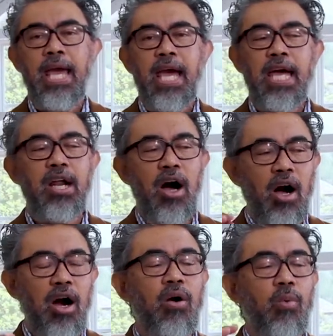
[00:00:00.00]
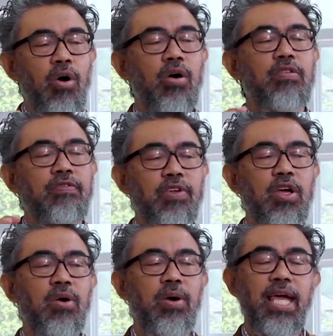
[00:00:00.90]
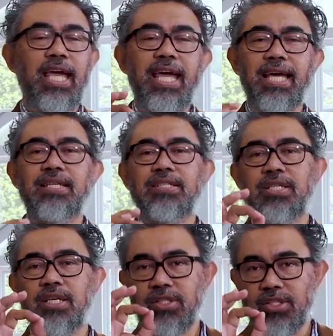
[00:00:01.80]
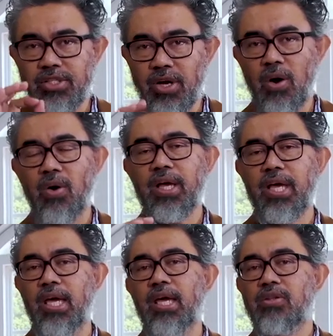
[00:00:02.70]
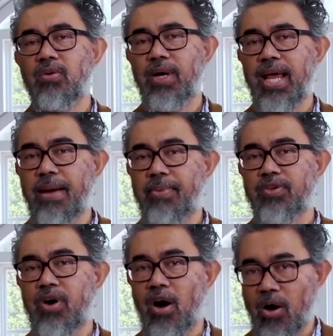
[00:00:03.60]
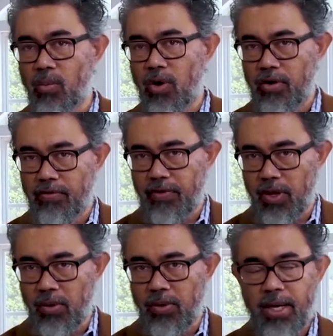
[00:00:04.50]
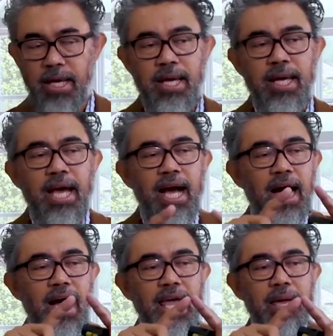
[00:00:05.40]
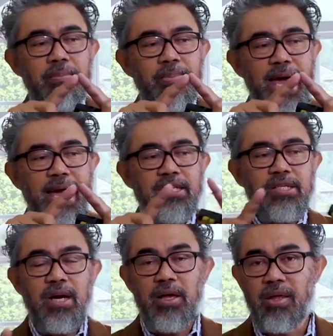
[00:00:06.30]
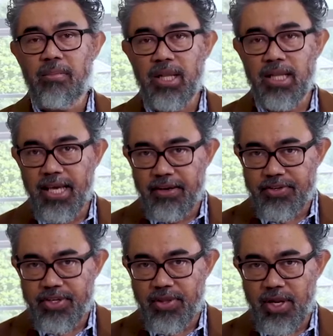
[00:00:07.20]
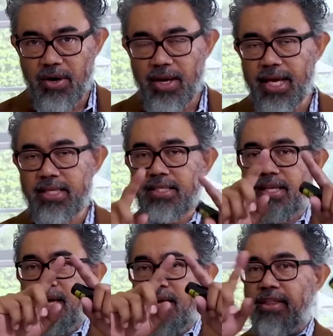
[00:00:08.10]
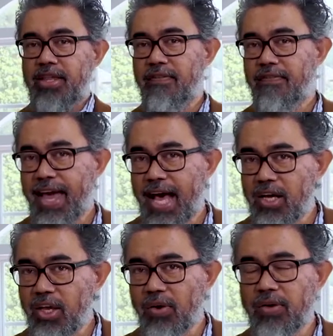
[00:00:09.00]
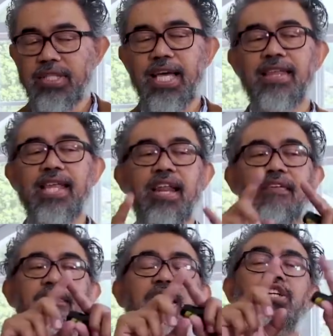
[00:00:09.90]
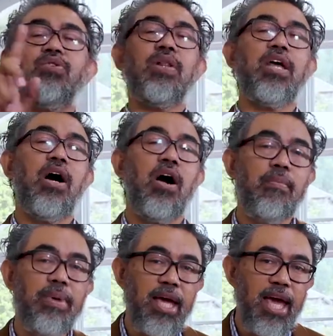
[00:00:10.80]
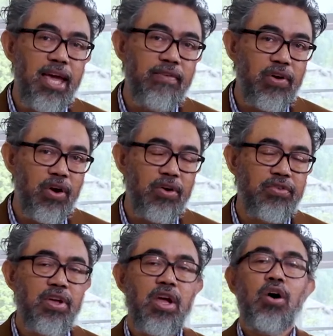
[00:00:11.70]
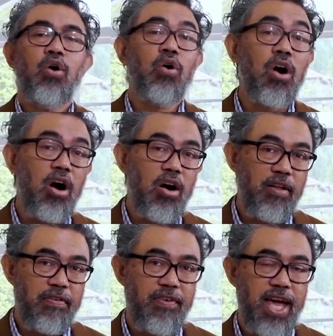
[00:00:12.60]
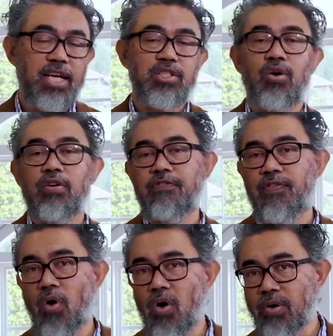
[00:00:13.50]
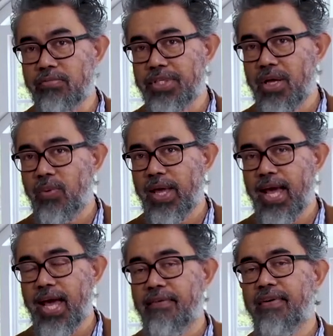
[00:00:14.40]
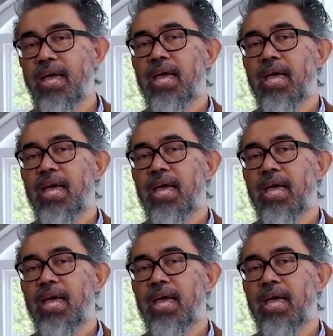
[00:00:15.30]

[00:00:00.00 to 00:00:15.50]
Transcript: And our worldview is so key to what happens. Our worldview uh, impacts the beliefs that are next, the values, and then eventually our behaviors or artifacts or forms that we have.